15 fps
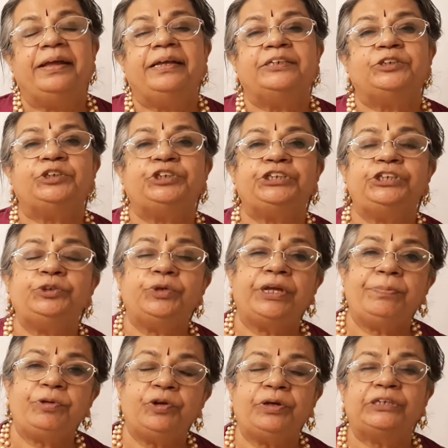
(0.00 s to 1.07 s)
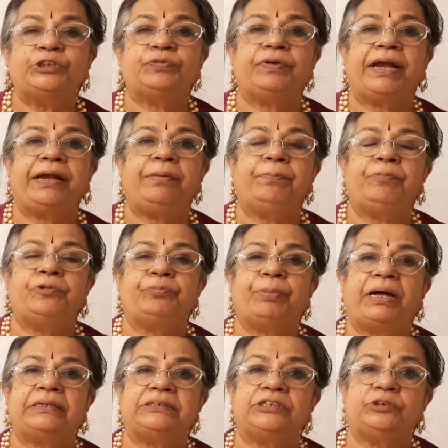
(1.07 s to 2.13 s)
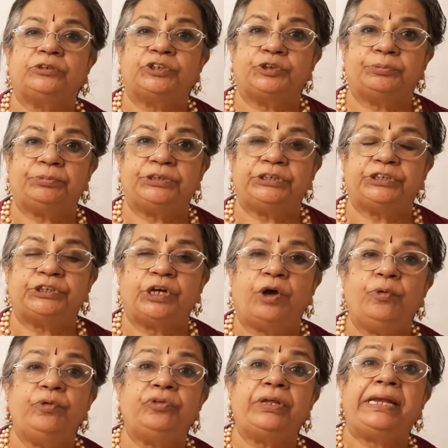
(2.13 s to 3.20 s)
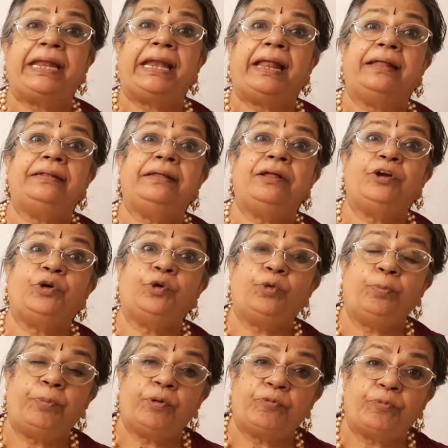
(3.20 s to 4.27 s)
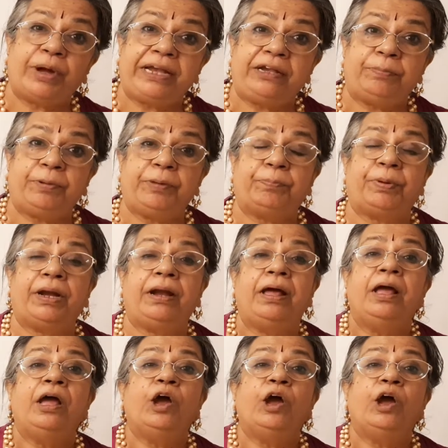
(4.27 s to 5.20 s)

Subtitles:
So she took him to his friend Parsi Rustomji's house, and another group of white people